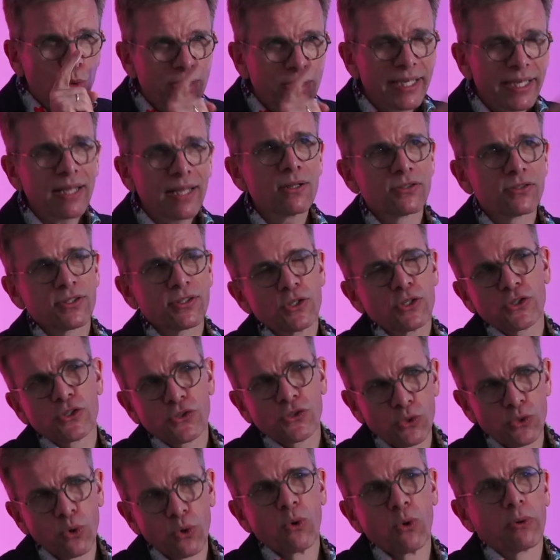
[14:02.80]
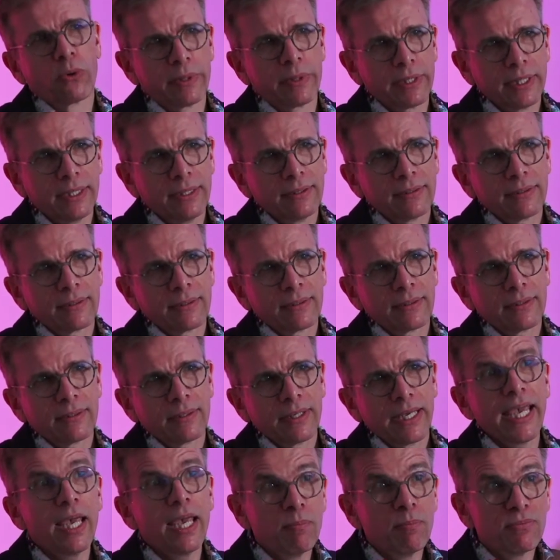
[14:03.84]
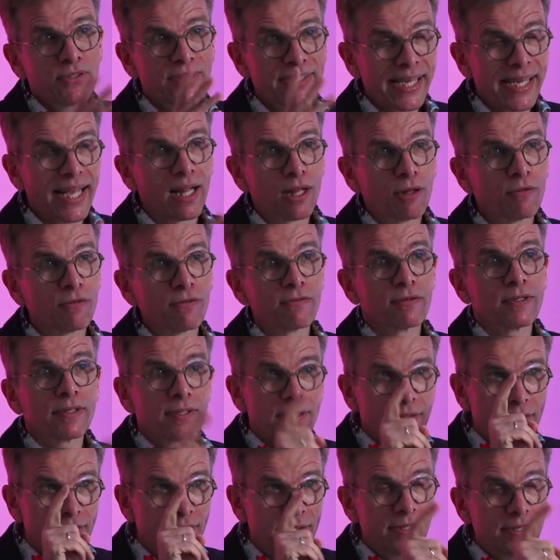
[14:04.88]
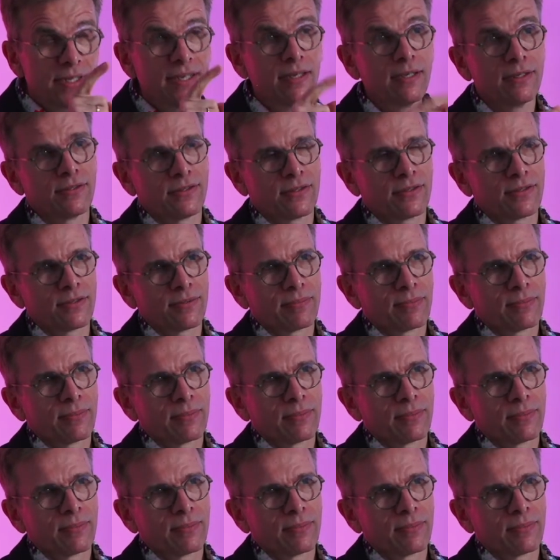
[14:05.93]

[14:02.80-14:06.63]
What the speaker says: tells the story himself sees.